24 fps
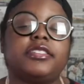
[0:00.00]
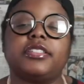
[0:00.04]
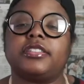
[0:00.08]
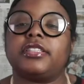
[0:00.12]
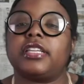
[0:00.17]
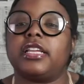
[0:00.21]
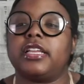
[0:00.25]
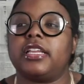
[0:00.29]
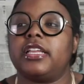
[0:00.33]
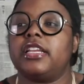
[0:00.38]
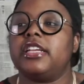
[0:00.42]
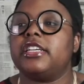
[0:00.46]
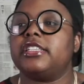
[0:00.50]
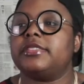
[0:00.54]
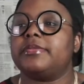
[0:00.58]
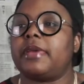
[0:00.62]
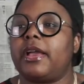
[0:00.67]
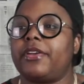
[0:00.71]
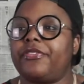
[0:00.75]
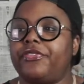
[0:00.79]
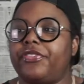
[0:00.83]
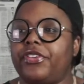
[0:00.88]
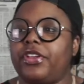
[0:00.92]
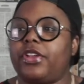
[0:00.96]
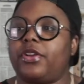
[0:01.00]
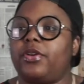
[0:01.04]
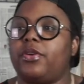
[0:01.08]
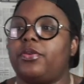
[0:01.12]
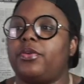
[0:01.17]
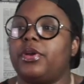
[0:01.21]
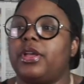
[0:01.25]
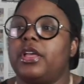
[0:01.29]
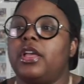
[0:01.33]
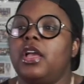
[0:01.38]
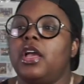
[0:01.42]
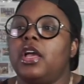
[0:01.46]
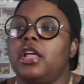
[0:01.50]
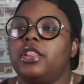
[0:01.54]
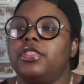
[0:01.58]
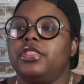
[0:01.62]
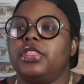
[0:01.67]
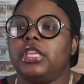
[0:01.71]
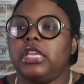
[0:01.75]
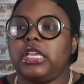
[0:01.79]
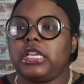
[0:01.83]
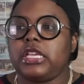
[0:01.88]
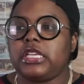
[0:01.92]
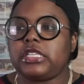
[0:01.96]
the thing. Here's my fear. With
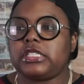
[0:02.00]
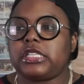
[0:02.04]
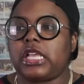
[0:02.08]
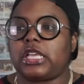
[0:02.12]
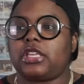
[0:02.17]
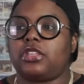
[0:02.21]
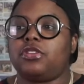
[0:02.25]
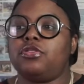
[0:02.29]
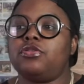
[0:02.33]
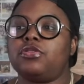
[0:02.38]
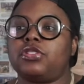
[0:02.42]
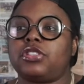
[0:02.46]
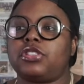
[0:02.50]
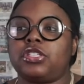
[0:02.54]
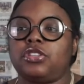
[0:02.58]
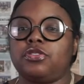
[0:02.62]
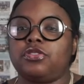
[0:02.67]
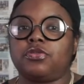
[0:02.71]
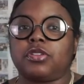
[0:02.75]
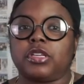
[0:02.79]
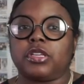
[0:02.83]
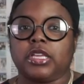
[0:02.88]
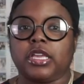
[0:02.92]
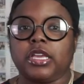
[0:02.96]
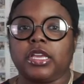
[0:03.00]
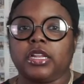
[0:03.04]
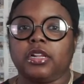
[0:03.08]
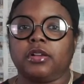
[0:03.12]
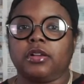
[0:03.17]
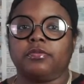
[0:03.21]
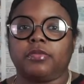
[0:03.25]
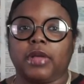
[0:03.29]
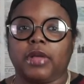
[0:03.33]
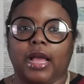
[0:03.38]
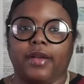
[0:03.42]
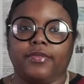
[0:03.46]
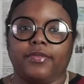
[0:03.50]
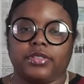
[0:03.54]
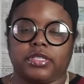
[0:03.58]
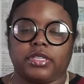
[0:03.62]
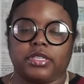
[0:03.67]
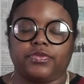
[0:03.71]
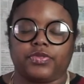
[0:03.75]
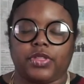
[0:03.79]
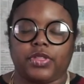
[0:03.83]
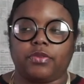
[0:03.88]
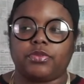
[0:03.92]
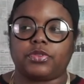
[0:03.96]
these, like, used to, you could get them, obviously,
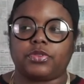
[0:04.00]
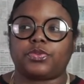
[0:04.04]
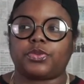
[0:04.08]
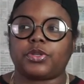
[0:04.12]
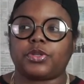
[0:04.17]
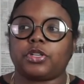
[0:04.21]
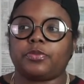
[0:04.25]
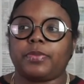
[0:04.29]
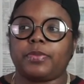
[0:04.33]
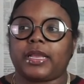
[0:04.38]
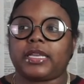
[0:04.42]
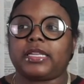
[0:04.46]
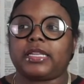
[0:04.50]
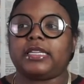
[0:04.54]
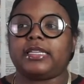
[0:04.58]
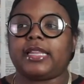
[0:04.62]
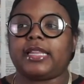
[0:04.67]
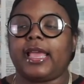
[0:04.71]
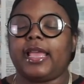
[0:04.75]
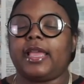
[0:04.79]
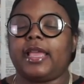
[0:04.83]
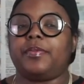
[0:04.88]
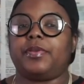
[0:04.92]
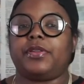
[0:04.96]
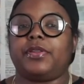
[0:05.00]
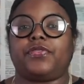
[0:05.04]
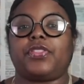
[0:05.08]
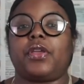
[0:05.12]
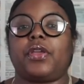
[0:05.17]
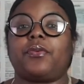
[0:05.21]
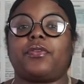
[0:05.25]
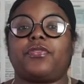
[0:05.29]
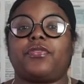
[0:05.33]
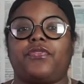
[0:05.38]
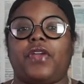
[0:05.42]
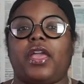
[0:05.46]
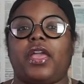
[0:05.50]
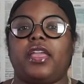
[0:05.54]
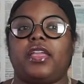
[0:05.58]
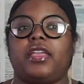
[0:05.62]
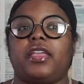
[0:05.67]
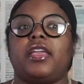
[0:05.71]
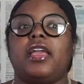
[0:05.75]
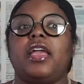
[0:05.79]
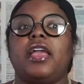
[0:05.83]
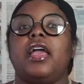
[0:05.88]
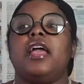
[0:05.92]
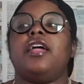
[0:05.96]
if they was real back in the day. But if they were
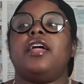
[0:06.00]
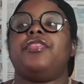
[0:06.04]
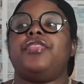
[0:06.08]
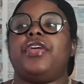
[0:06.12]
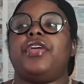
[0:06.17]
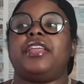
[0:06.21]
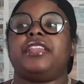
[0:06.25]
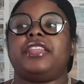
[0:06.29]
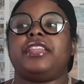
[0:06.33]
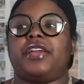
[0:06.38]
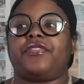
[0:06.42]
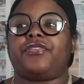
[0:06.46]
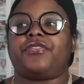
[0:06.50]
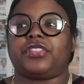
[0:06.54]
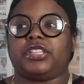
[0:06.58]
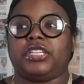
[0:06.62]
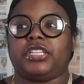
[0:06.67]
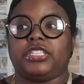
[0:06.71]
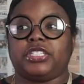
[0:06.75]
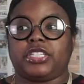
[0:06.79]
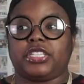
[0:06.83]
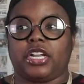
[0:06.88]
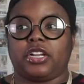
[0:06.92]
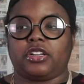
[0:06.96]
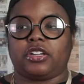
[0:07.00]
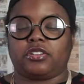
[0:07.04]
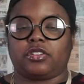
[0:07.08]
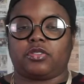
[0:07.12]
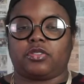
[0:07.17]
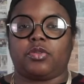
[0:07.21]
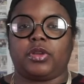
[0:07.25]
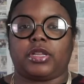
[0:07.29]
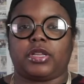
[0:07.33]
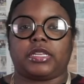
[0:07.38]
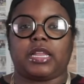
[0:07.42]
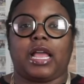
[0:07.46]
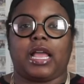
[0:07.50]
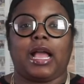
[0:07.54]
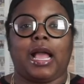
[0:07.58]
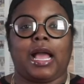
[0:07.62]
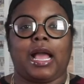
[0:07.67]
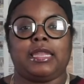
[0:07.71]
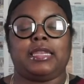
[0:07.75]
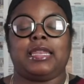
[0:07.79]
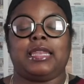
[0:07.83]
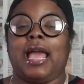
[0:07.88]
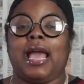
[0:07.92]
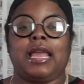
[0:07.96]
fake, they definitely turned quick. Now,
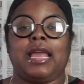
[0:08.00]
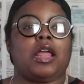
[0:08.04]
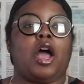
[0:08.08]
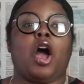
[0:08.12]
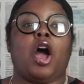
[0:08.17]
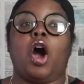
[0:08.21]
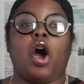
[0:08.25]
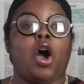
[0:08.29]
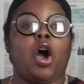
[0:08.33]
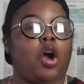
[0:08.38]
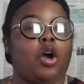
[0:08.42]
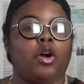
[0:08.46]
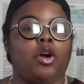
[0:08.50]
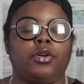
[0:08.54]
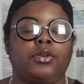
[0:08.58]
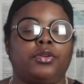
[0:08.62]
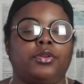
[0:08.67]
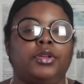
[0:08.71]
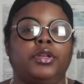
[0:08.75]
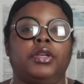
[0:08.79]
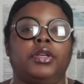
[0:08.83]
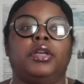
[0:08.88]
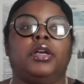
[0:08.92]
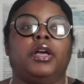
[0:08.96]
not all